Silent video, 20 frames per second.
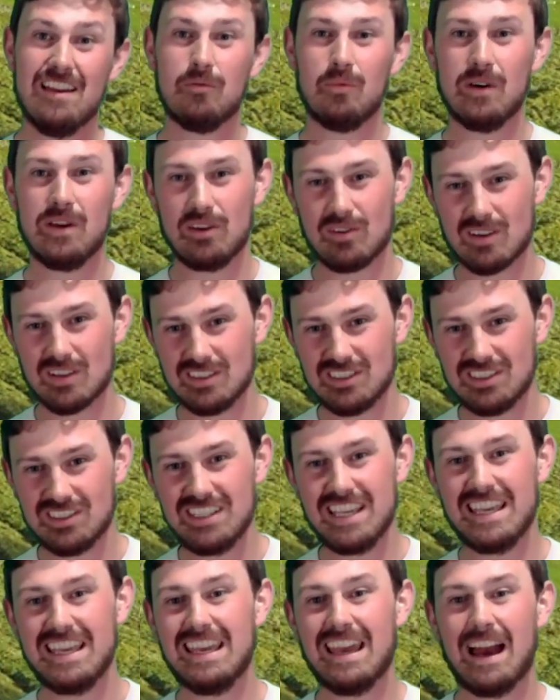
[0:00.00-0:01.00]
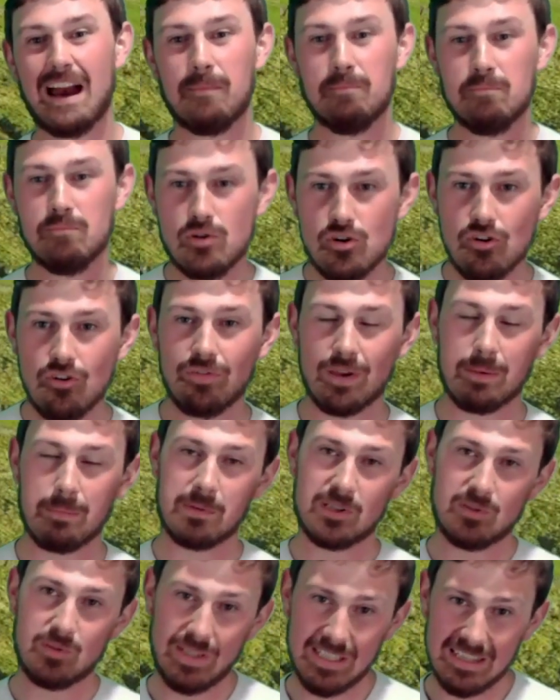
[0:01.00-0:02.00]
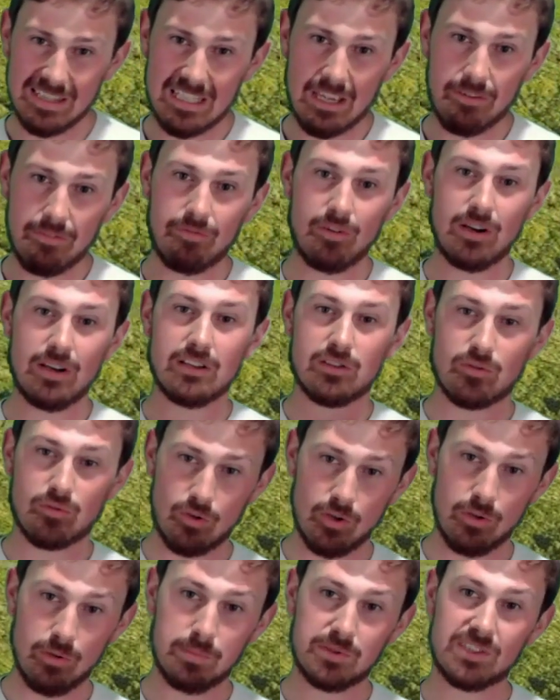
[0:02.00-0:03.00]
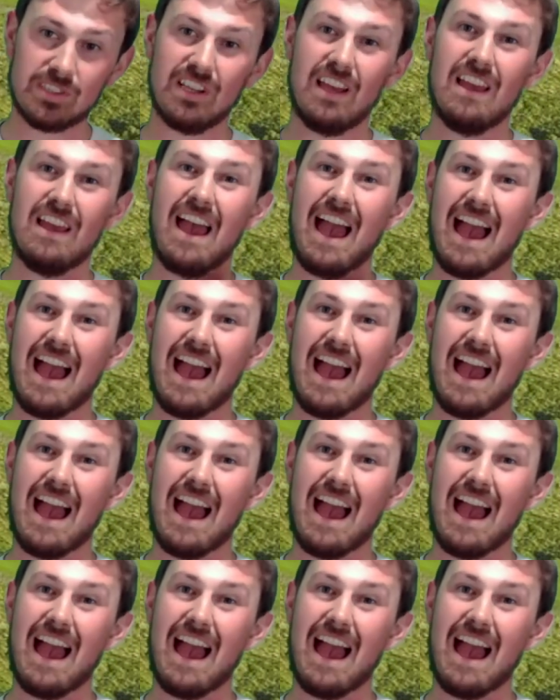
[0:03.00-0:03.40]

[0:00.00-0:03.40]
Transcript: where you can see a moving between different groups